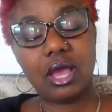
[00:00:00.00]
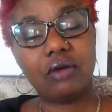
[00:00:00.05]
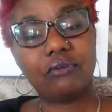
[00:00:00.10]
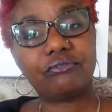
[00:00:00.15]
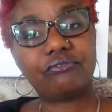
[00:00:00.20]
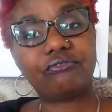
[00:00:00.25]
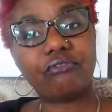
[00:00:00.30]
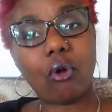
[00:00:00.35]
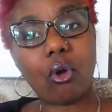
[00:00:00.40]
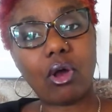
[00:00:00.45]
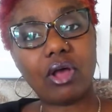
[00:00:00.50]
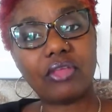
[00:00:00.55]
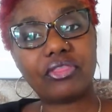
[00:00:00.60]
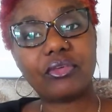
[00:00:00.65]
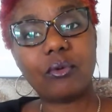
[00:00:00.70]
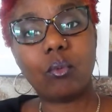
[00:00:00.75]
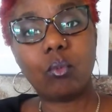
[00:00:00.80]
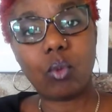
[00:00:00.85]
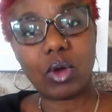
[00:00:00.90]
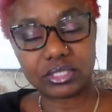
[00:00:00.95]
Fourth,
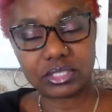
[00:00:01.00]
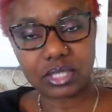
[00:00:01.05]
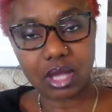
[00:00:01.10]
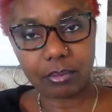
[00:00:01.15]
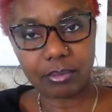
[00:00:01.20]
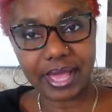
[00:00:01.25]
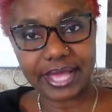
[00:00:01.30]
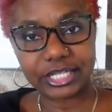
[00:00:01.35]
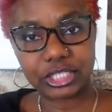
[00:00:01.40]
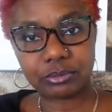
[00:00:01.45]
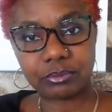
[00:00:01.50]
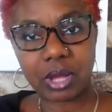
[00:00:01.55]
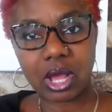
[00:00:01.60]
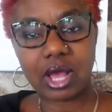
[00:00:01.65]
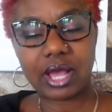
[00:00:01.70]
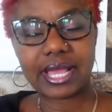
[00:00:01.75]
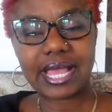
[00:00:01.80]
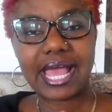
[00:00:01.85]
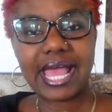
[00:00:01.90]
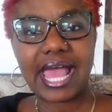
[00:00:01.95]
what's our
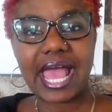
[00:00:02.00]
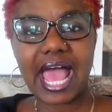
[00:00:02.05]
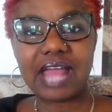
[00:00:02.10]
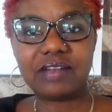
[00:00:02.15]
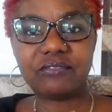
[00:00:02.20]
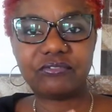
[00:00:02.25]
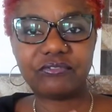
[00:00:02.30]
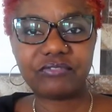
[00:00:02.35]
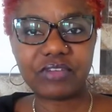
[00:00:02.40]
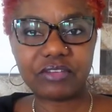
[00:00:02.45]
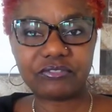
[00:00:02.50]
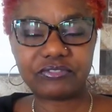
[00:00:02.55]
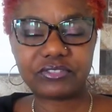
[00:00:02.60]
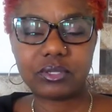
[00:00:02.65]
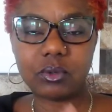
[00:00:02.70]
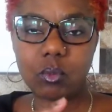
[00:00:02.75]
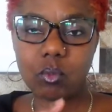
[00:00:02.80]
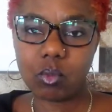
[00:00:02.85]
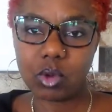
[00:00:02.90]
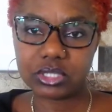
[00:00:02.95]
benchmark? And fifth,
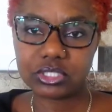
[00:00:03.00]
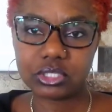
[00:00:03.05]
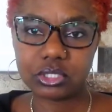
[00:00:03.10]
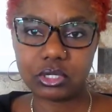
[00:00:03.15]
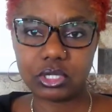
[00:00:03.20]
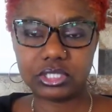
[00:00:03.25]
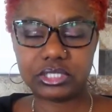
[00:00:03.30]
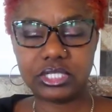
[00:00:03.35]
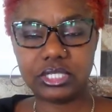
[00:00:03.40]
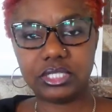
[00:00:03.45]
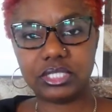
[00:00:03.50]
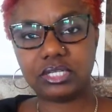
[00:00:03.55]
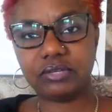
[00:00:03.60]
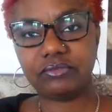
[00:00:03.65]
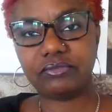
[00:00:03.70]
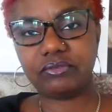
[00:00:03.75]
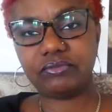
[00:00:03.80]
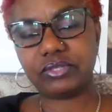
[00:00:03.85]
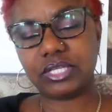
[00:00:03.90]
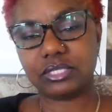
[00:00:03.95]
what's an alternative
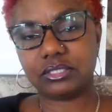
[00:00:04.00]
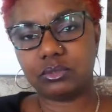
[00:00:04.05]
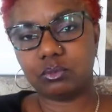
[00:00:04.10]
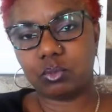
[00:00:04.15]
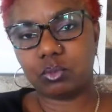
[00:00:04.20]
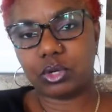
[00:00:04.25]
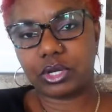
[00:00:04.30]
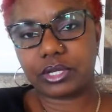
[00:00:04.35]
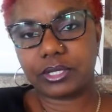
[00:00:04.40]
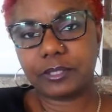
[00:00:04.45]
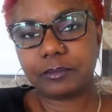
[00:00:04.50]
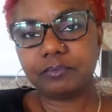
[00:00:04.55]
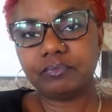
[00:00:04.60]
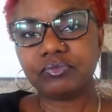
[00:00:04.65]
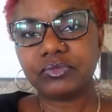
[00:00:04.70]
if it doesn't work?